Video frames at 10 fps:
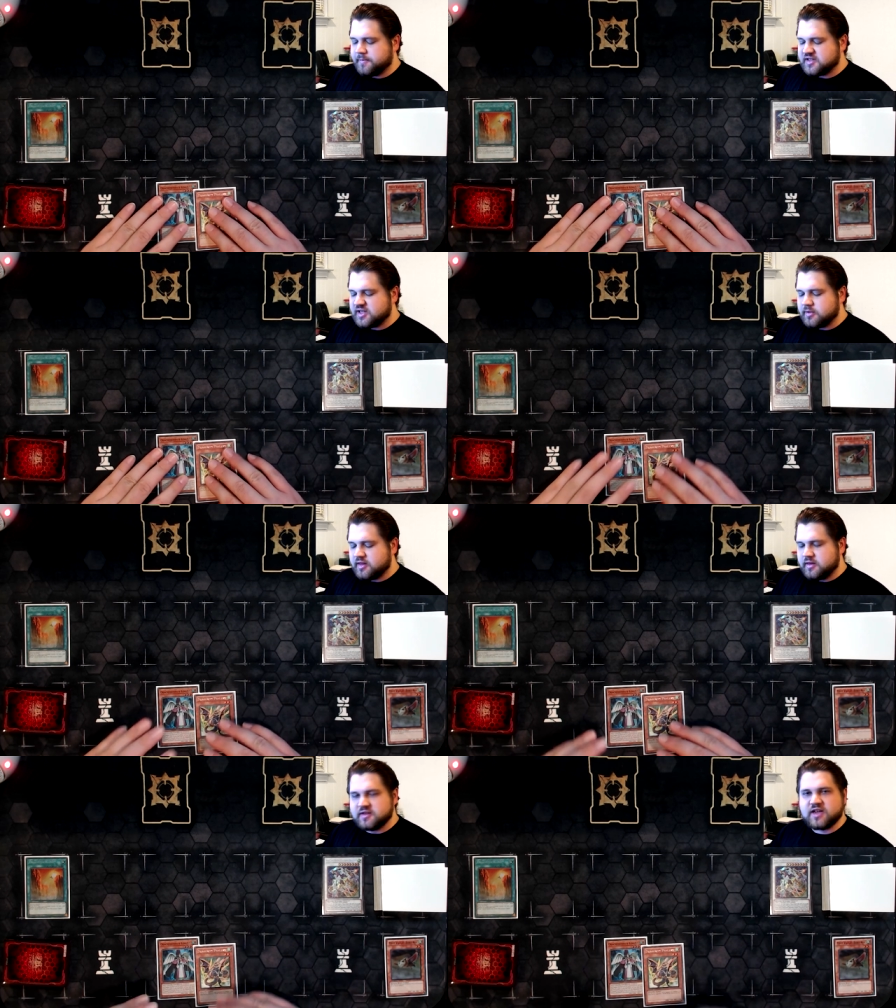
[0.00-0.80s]
um,
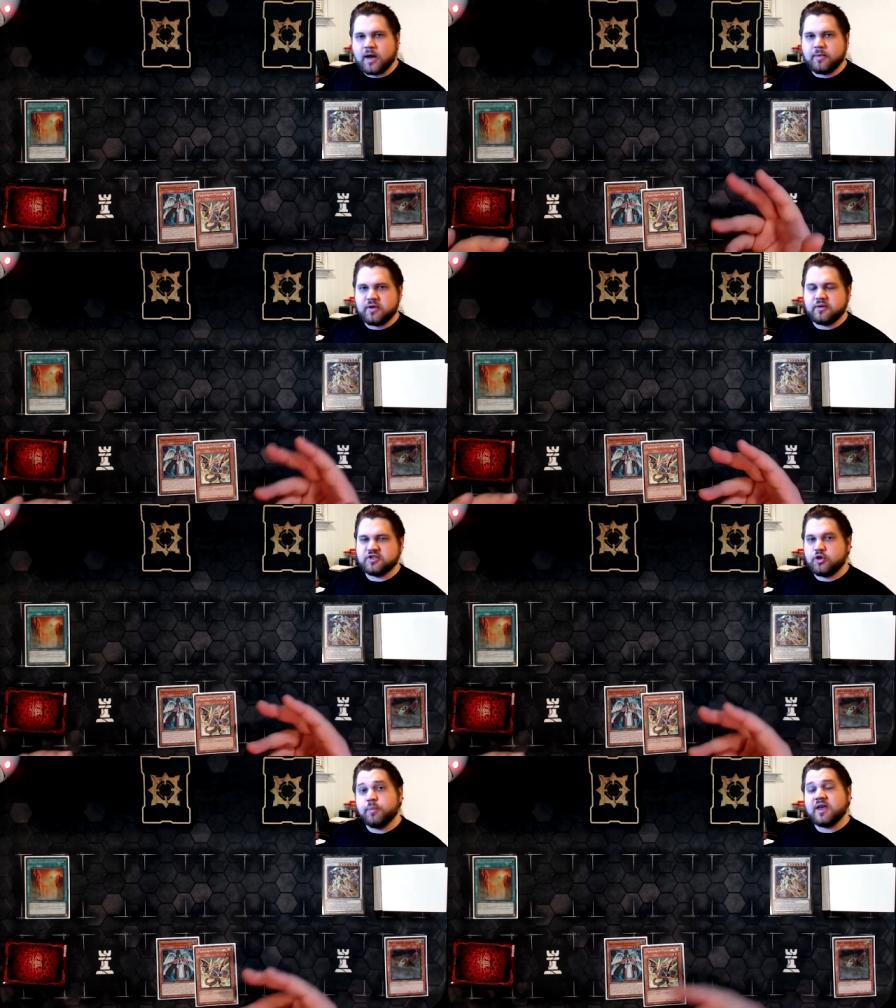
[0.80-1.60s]
is something that this
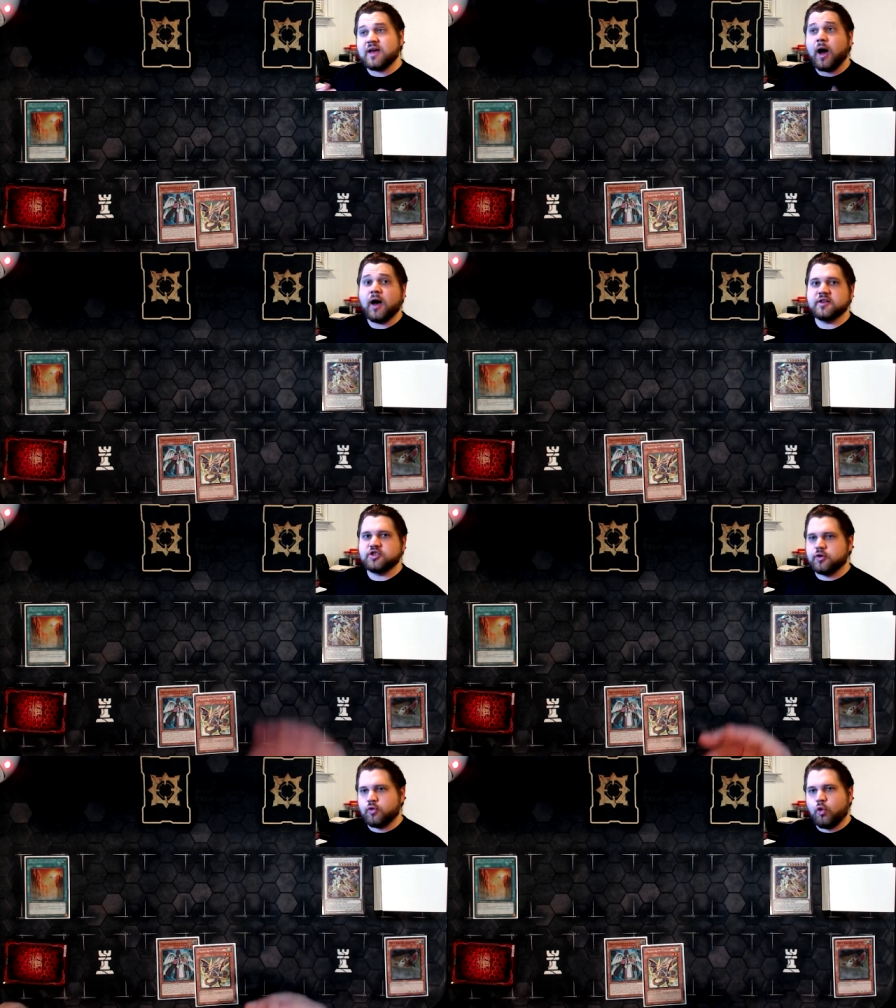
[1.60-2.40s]
combo yields you
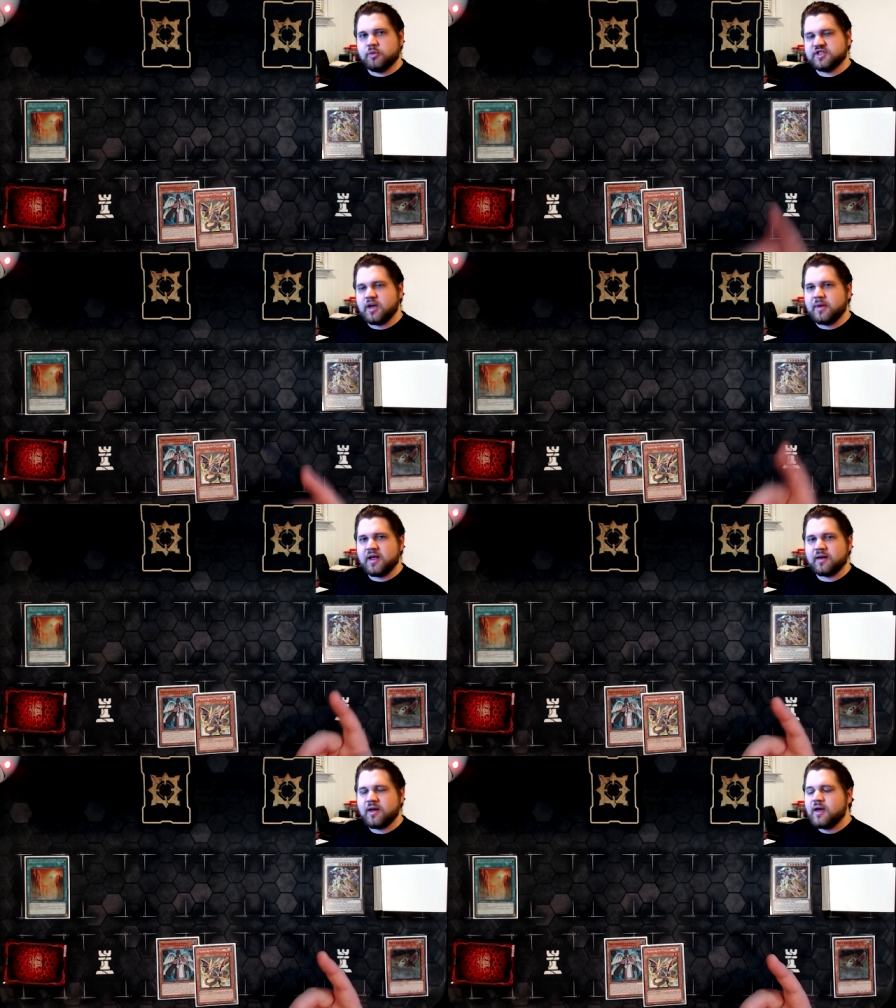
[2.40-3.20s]
because you're normal
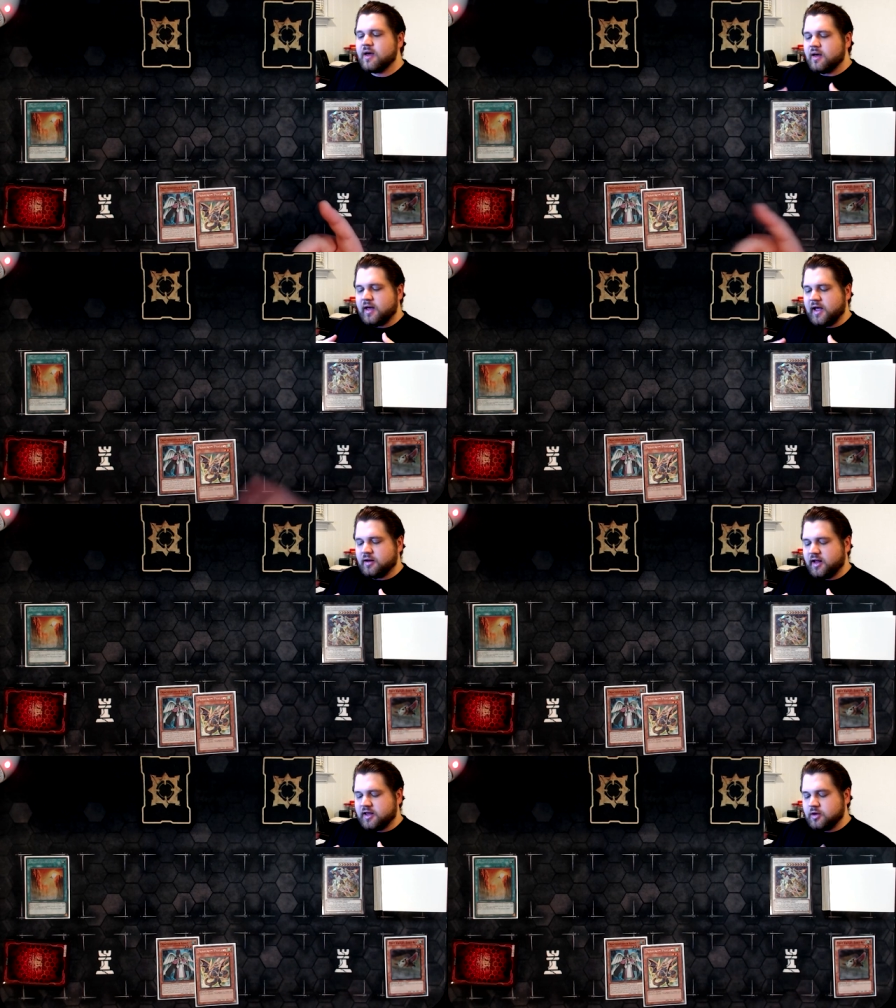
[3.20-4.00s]
summoning,
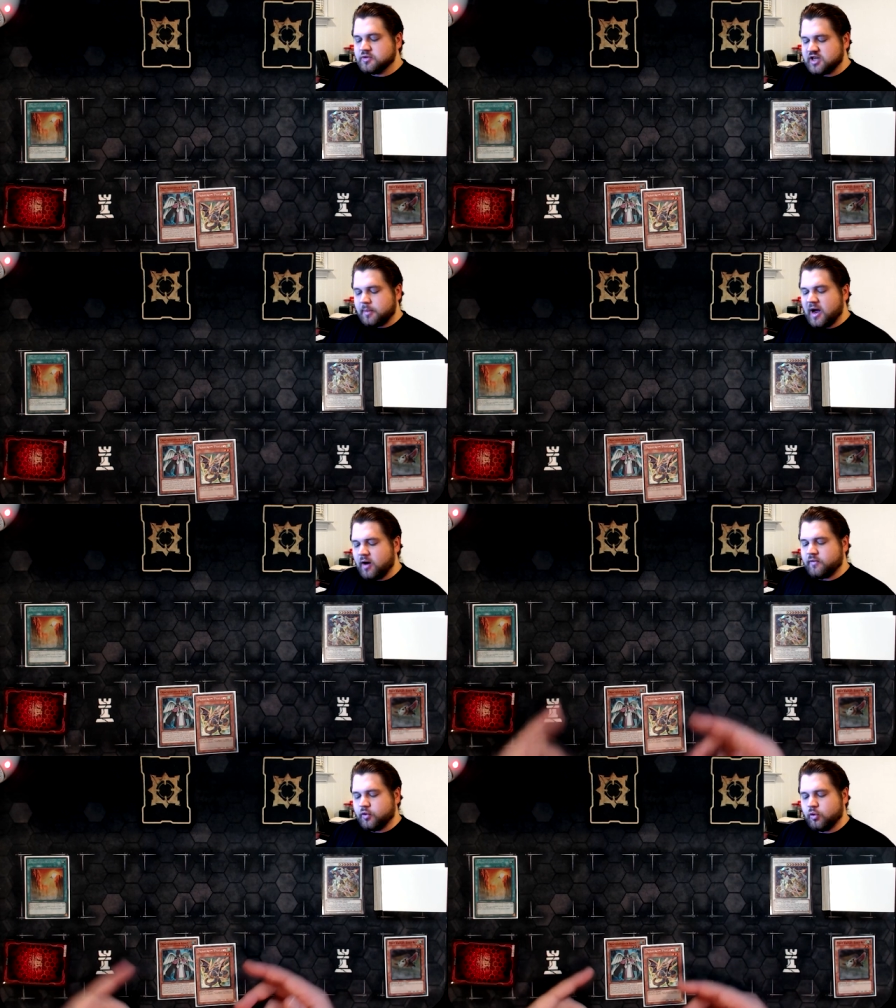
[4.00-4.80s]
and like
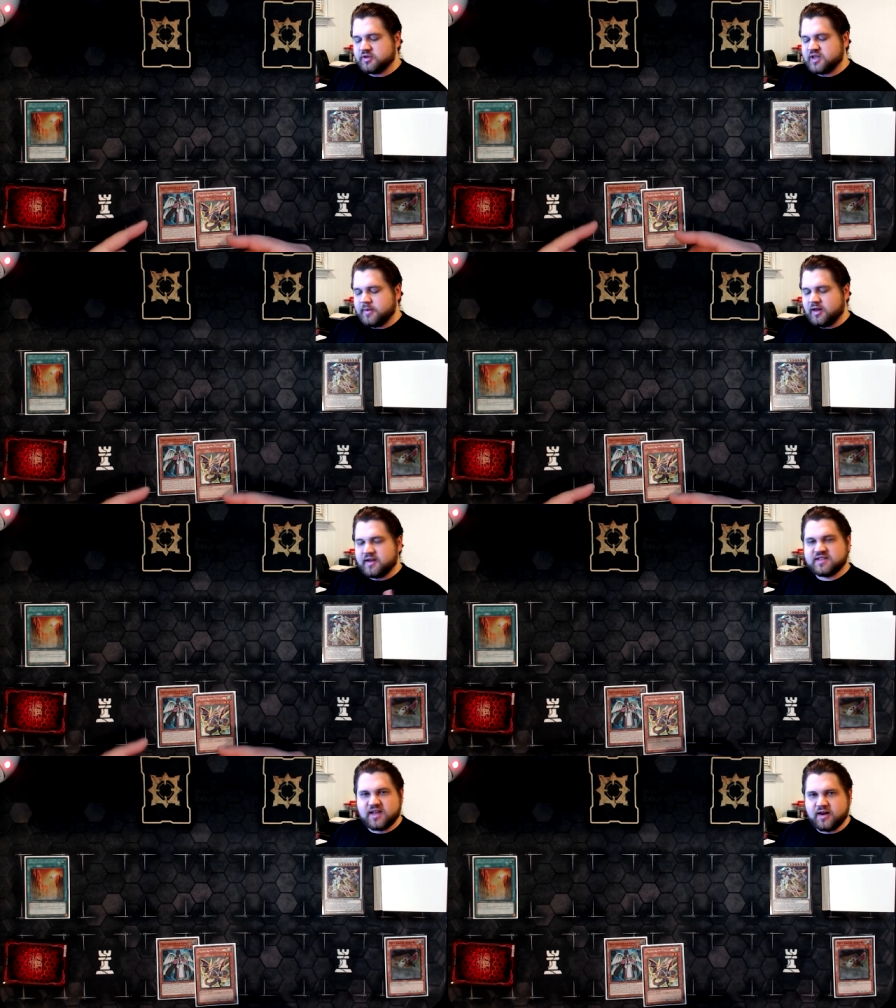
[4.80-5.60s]
using a powerful normal
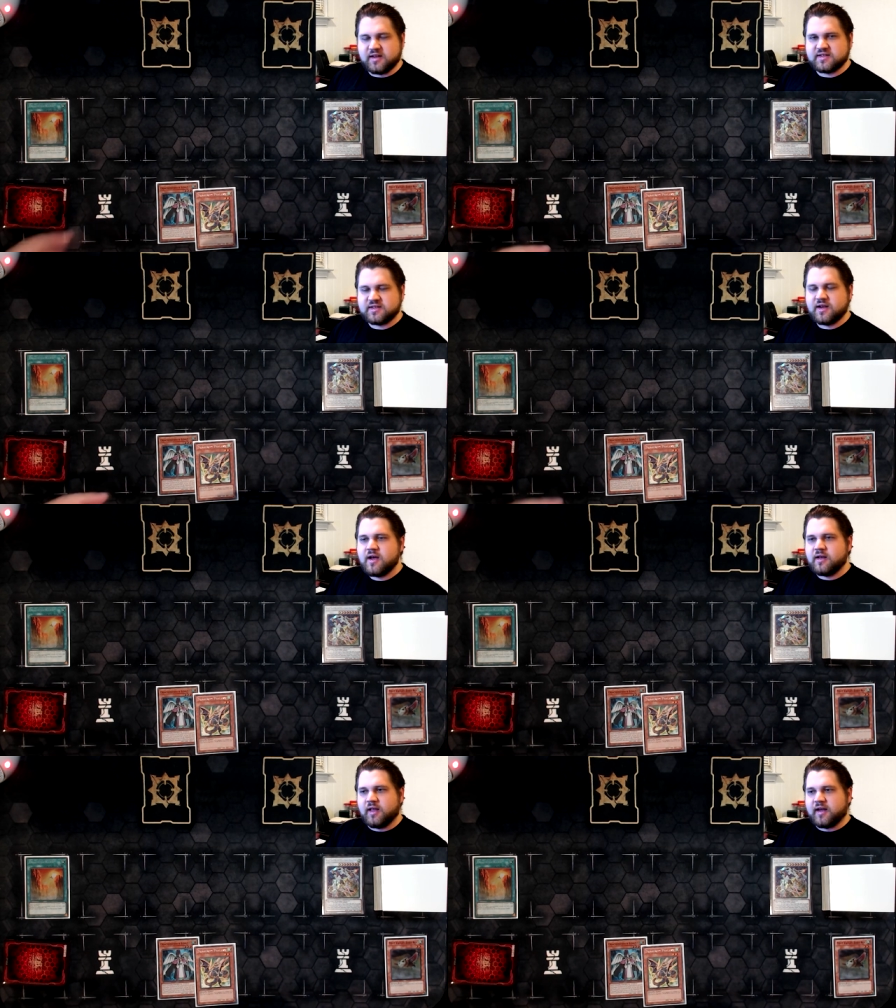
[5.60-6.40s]
summon like
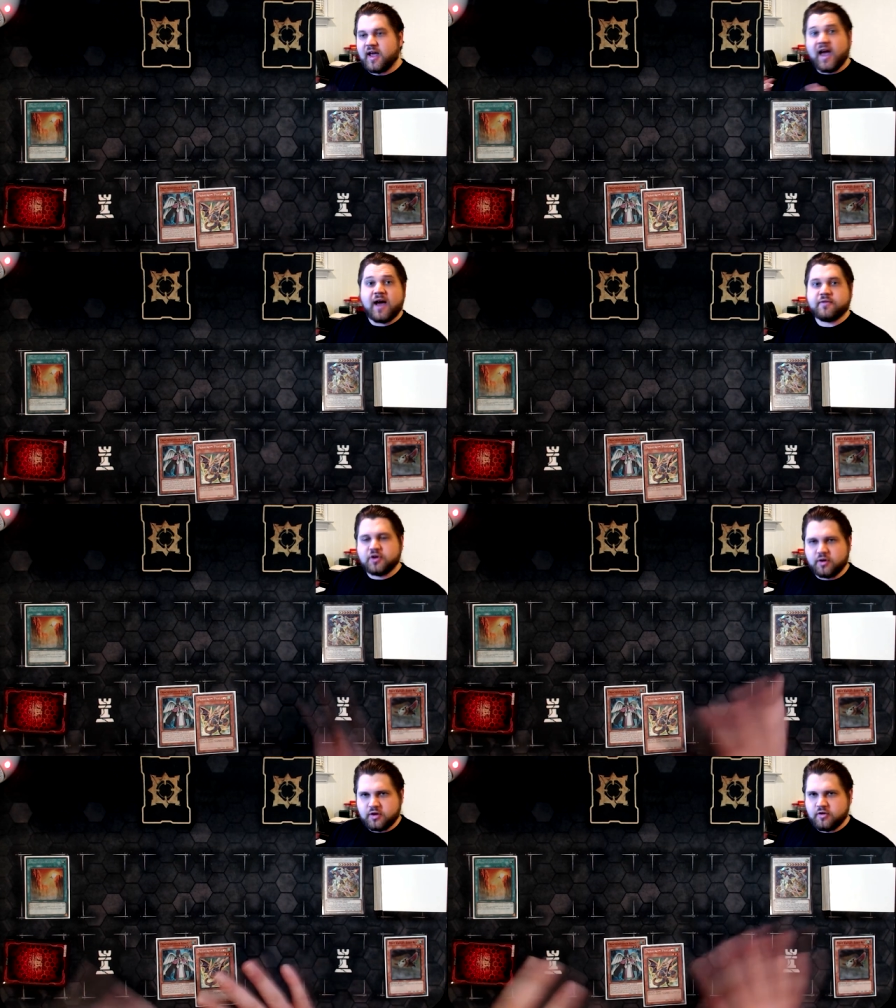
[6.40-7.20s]
Synodus, like
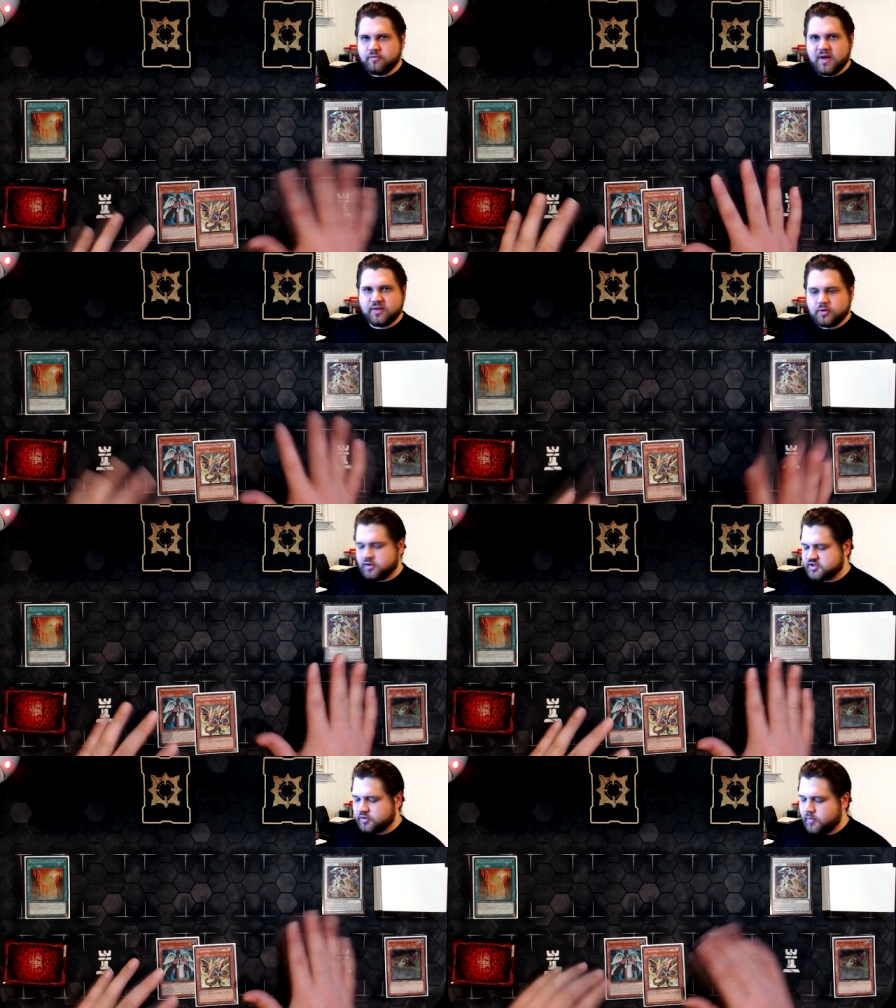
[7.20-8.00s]
after you've
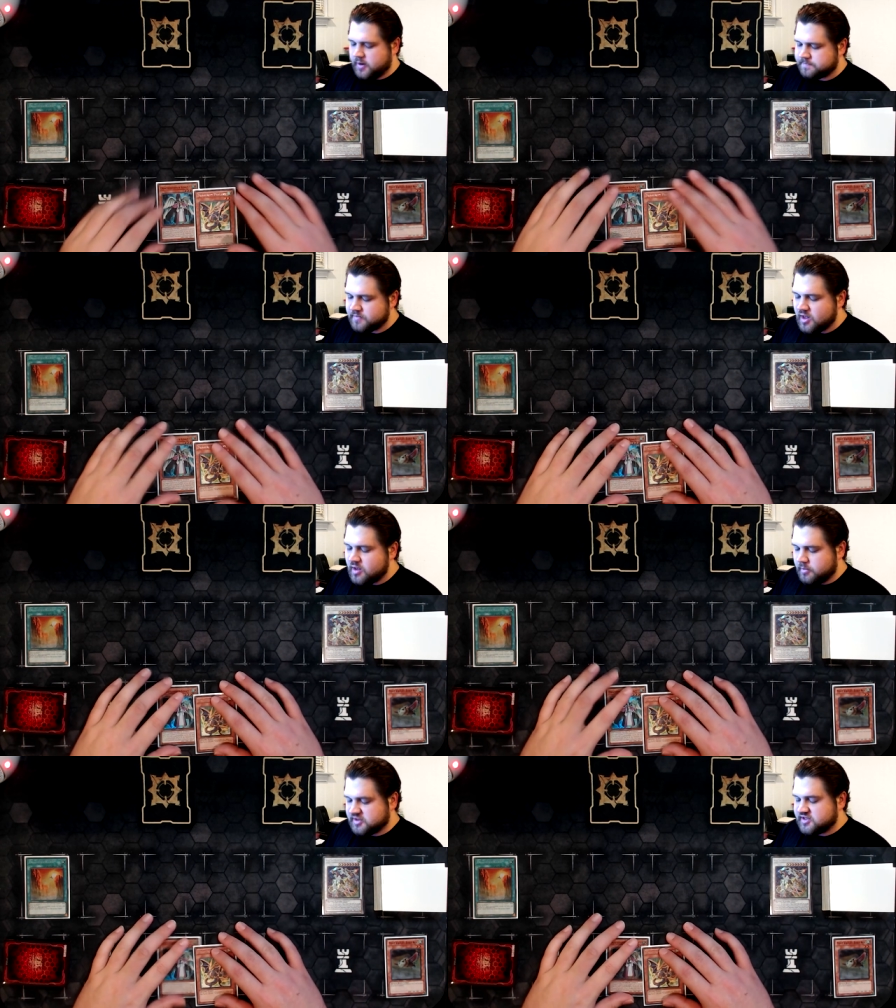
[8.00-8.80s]
made the Crystal Wing.